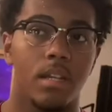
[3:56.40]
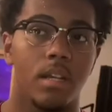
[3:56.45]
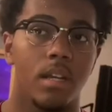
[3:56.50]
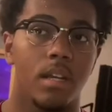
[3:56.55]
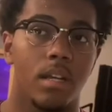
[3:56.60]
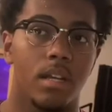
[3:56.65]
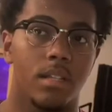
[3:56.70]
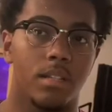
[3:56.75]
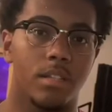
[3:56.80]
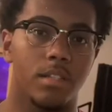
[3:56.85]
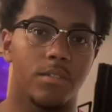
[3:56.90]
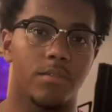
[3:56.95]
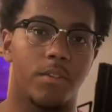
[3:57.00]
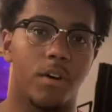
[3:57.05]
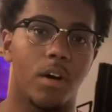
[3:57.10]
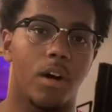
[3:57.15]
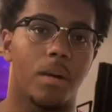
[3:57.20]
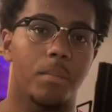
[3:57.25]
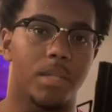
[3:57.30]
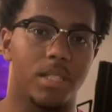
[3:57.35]
This fall,
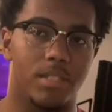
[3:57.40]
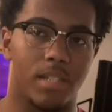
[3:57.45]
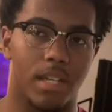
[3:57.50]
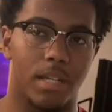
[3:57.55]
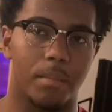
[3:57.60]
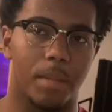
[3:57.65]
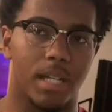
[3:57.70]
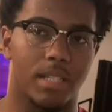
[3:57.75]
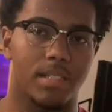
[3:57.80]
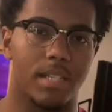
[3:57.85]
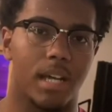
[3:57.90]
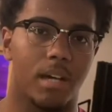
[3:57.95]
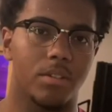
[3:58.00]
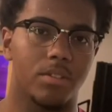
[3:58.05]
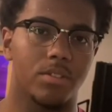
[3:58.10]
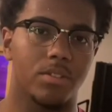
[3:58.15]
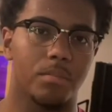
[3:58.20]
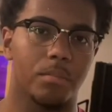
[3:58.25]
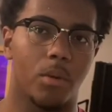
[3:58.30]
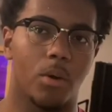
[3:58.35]
I'll be taking my talents
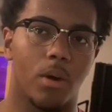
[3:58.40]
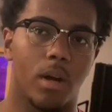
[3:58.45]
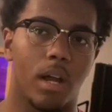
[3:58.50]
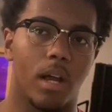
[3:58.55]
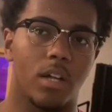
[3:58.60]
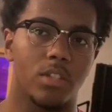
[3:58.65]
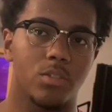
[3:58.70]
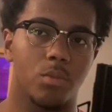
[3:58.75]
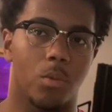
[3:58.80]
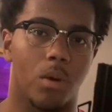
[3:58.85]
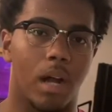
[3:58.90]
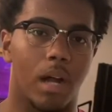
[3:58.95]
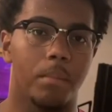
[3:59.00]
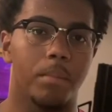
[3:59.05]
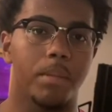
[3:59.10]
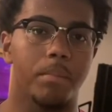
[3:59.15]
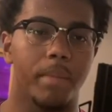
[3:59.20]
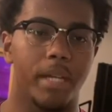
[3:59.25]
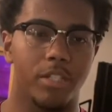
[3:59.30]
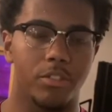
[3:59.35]
to Morehouse, where I'll be
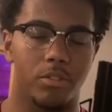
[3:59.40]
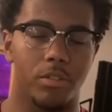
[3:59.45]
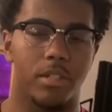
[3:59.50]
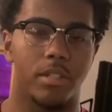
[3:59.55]
majoring in